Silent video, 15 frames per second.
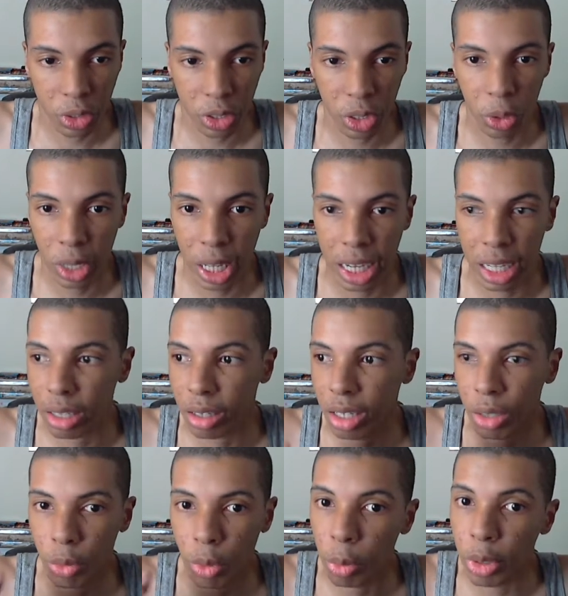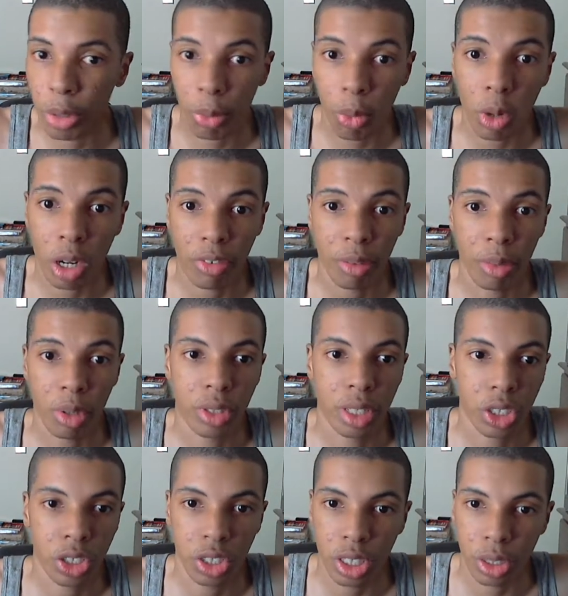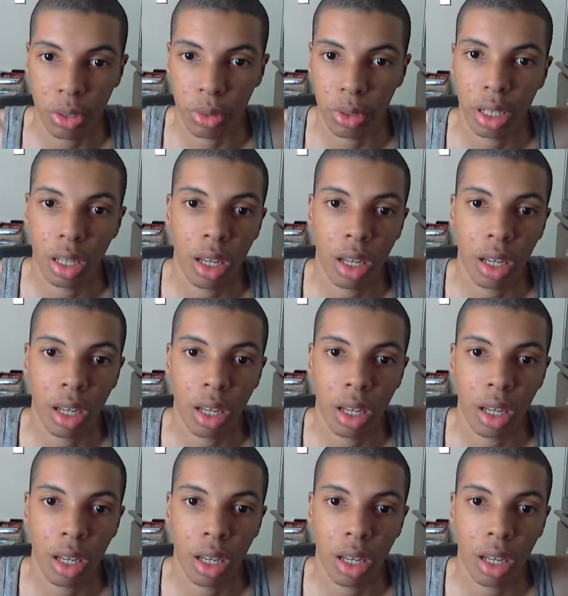So like, it will be the point of him using his shield.